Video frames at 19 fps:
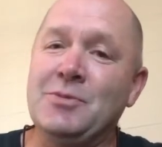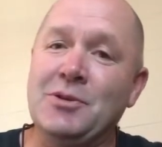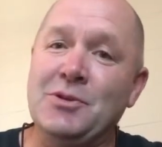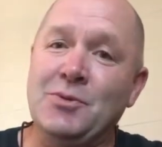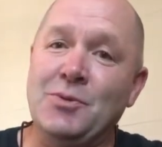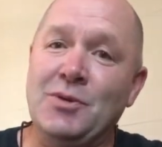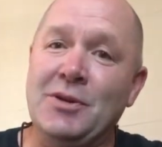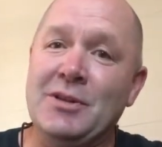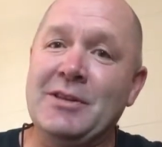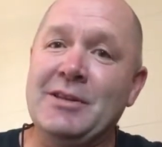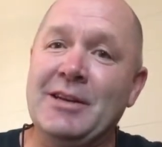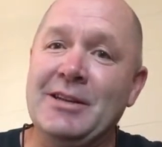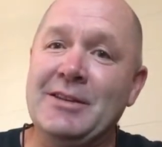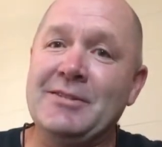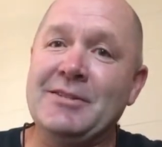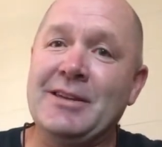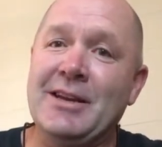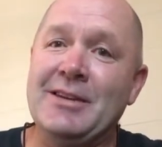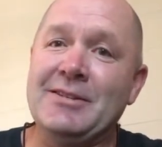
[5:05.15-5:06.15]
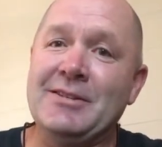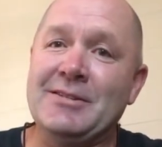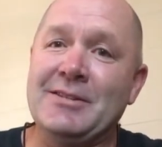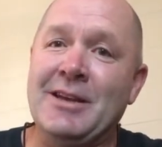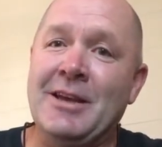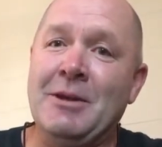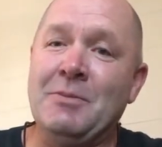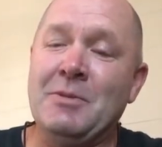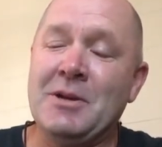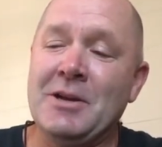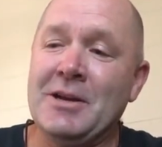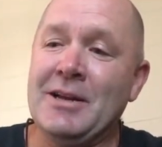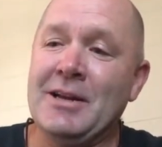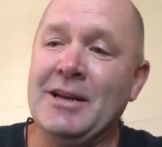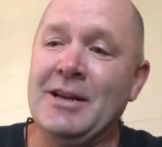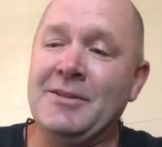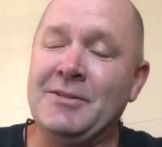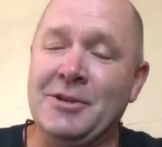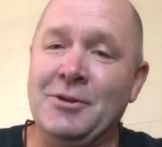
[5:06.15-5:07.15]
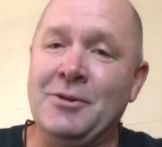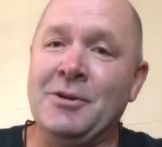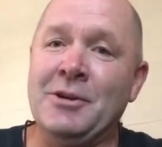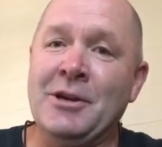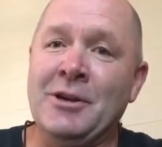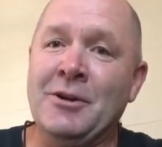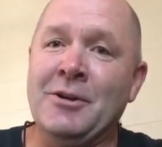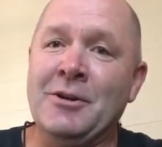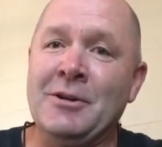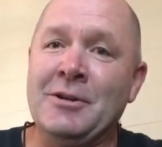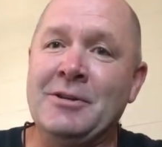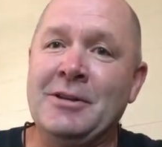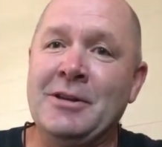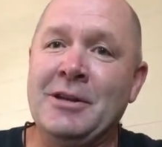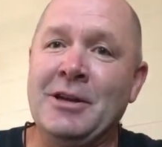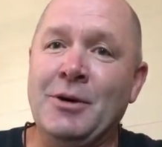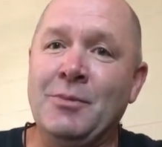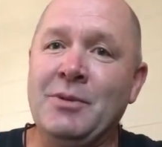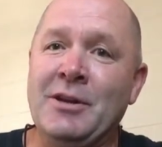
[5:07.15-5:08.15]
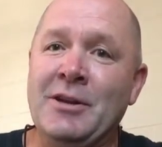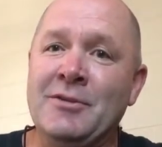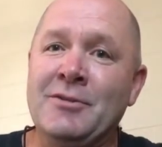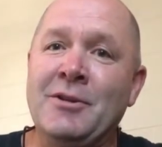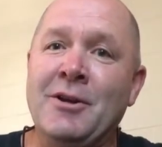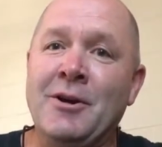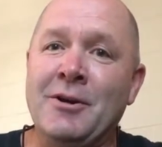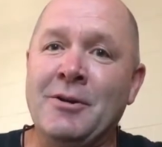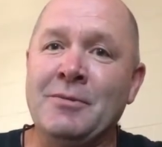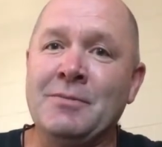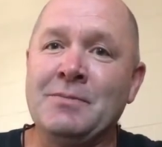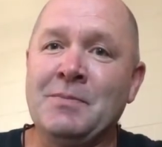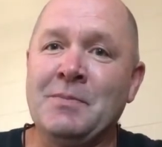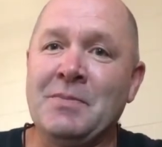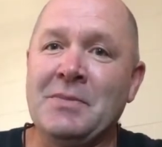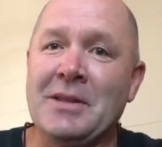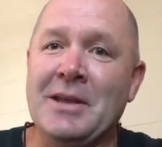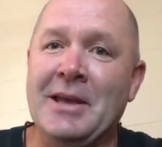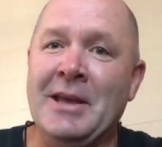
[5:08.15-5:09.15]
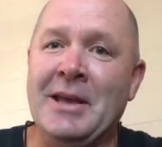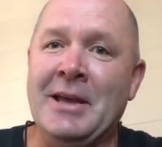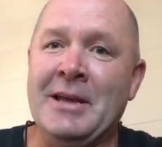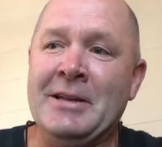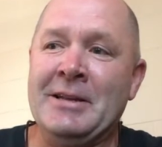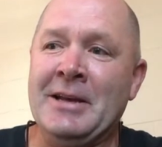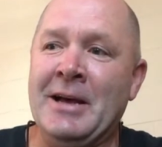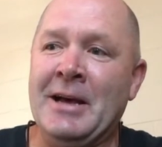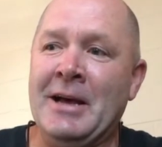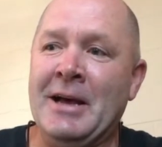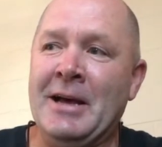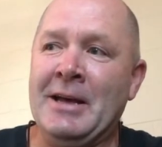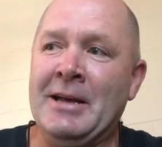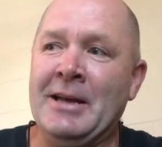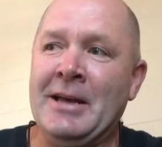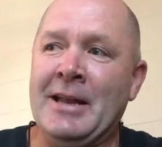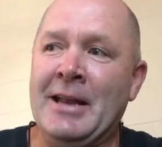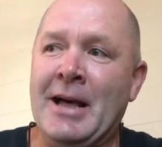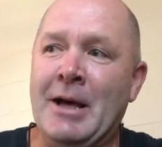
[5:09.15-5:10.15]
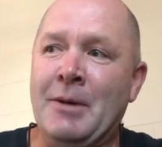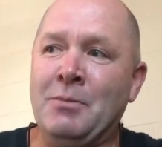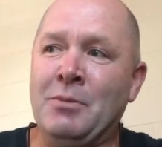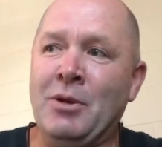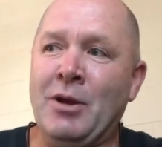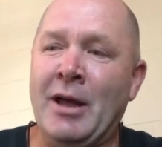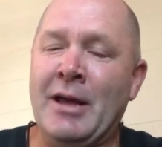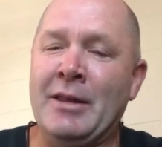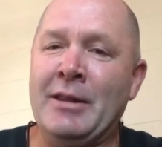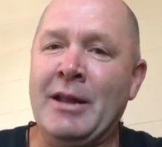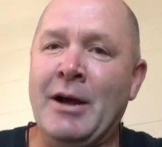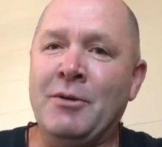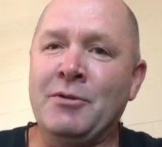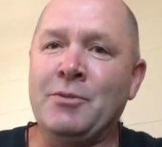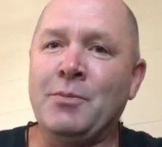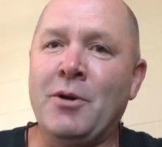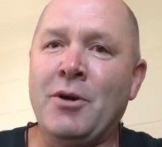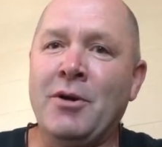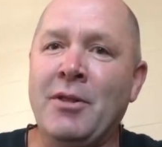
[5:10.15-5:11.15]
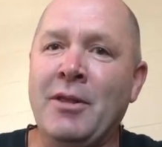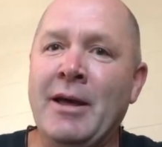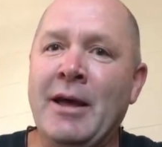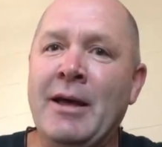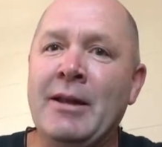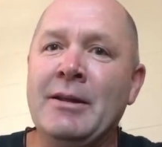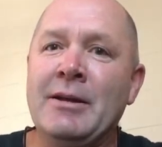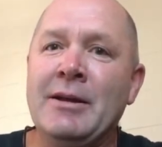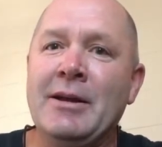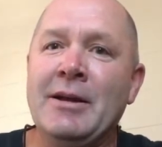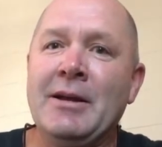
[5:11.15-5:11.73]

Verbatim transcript: But the one thing that stays the same is that you're here to help kids learn. And I'm glad that I was part of that.